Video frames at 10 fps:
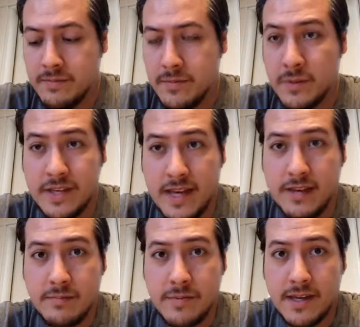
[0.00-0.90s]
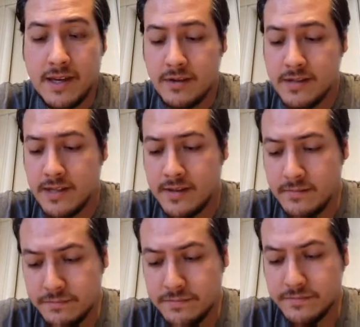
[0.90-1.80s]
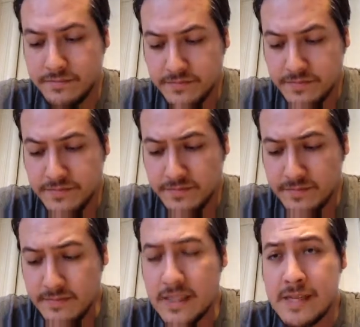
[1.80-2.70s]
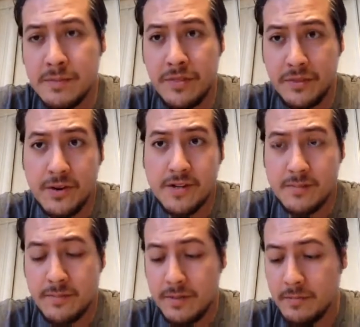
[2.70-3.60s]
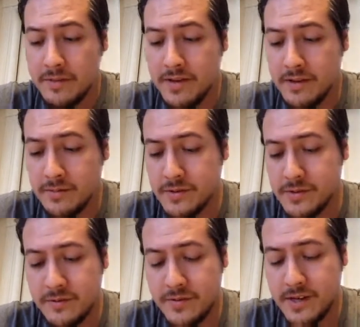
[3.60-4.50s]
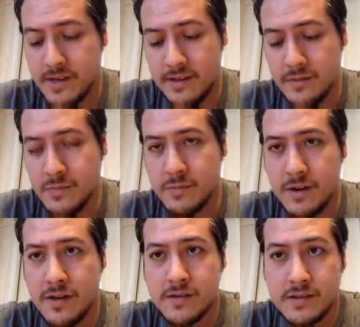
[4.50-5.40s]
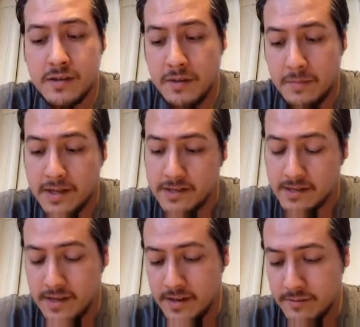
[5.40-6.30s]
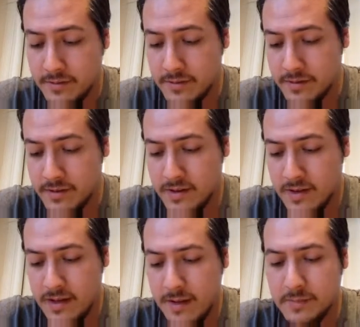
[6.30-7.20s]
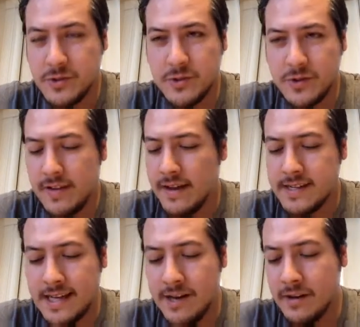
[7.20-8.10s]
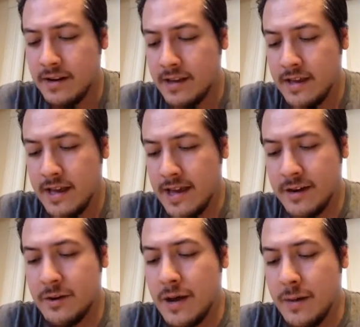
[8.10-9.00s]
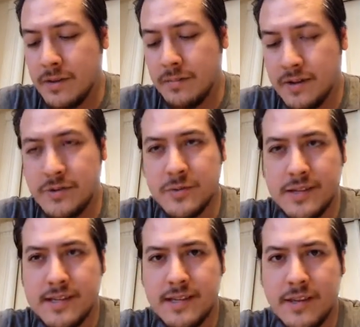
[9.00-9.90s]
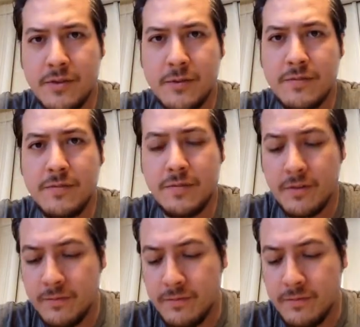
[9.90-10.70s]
only 8 being guaranteed. But 30 is a big number. So if he can hit those marks, he might stay for a majority. I don't know how many players really stick through the